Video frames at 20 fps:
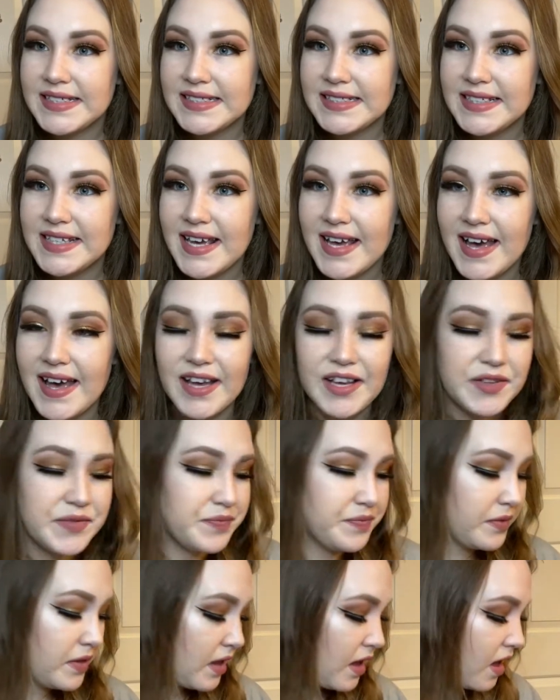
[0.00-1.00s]
yeah.
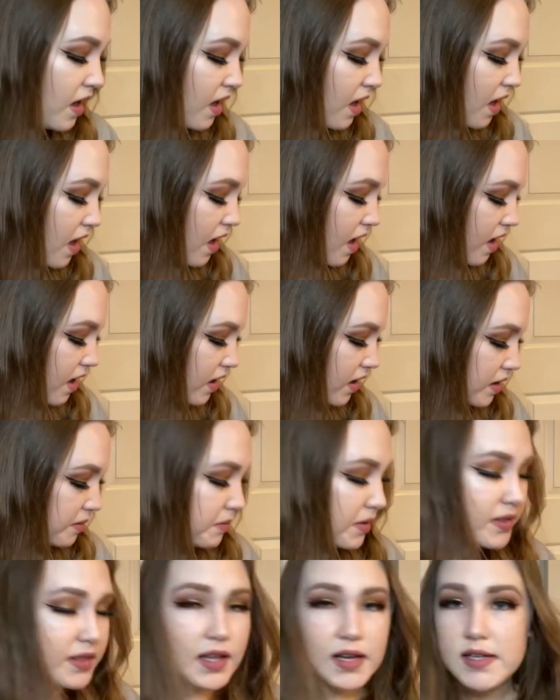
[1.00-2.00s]
Um,
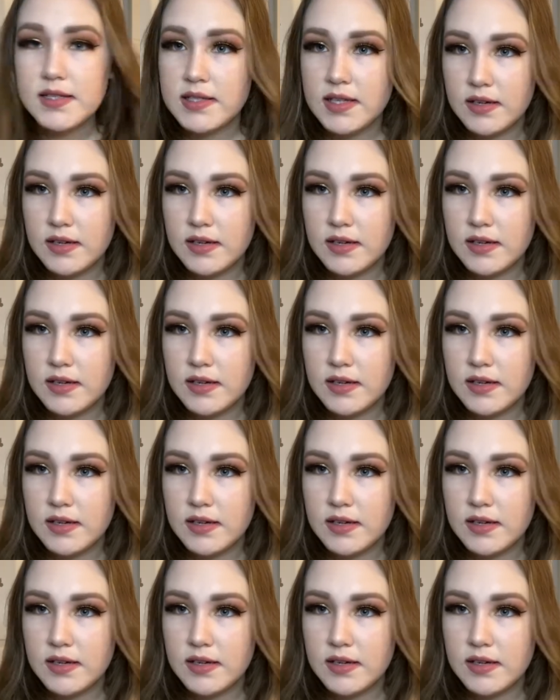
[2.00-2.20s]
that is